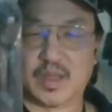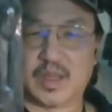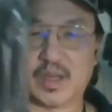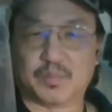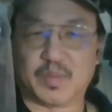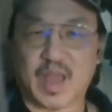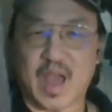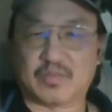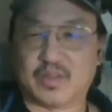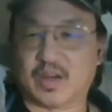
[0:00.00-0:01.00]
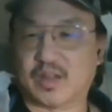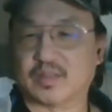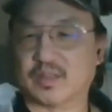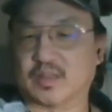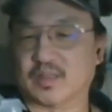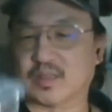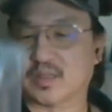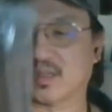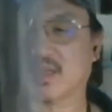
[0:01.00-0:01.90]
can it be hafted onto this?